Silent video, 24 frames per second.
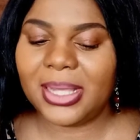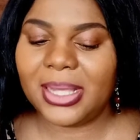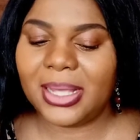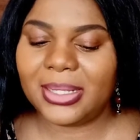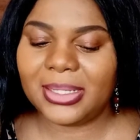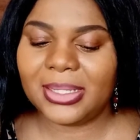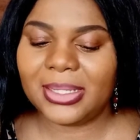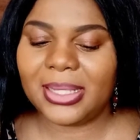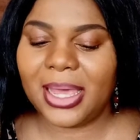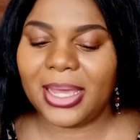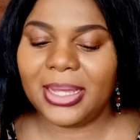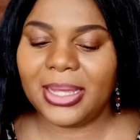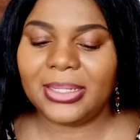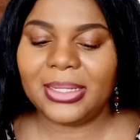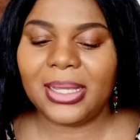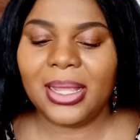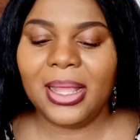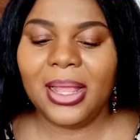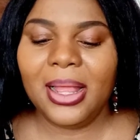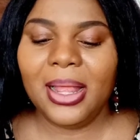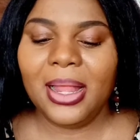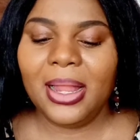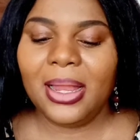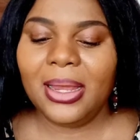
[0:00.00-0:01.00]
aside.
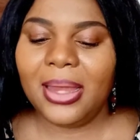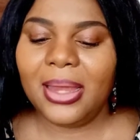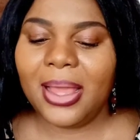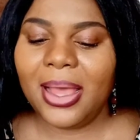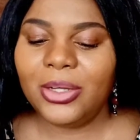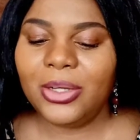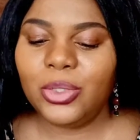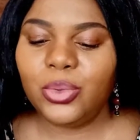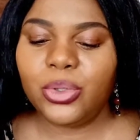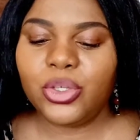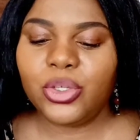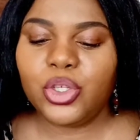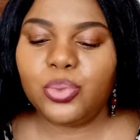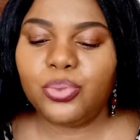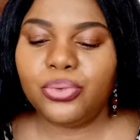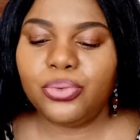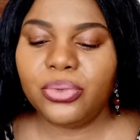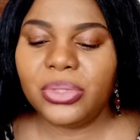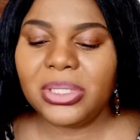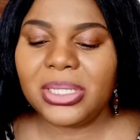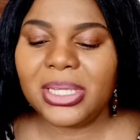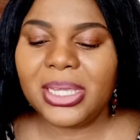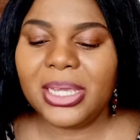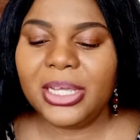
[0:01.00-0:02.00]
Land was
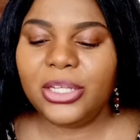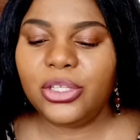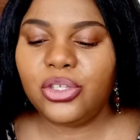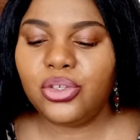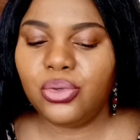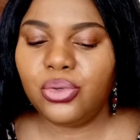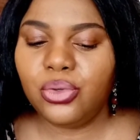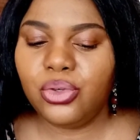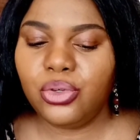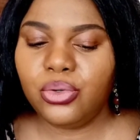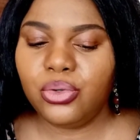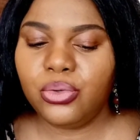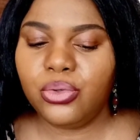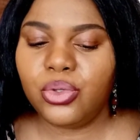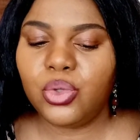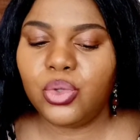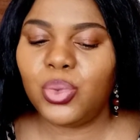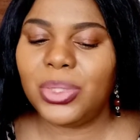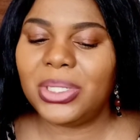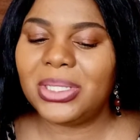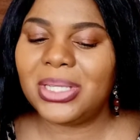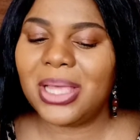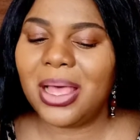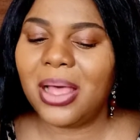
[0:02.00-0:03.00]
put into use
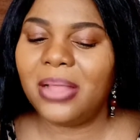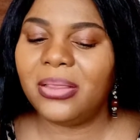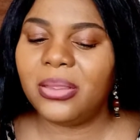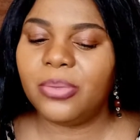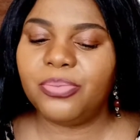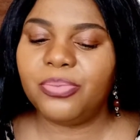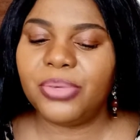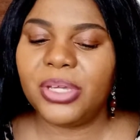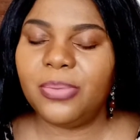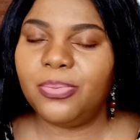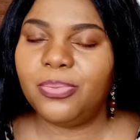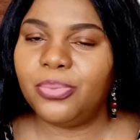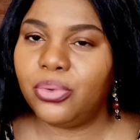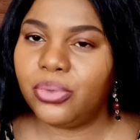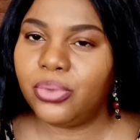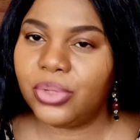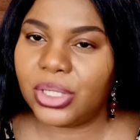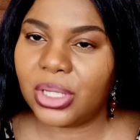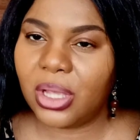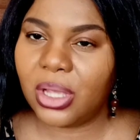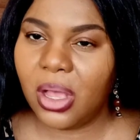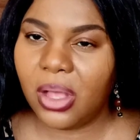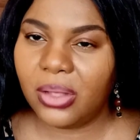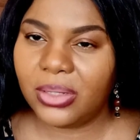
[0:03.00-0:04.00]
without the
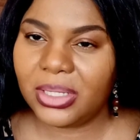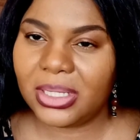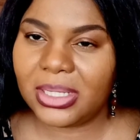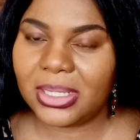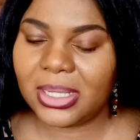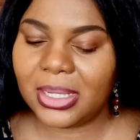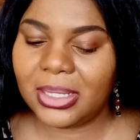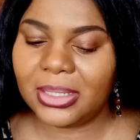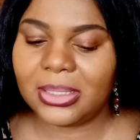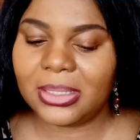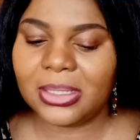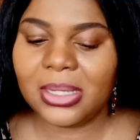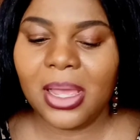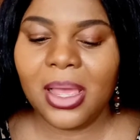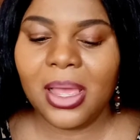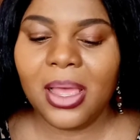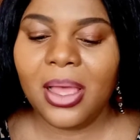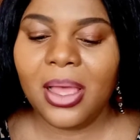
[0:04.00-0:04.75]
people's consent.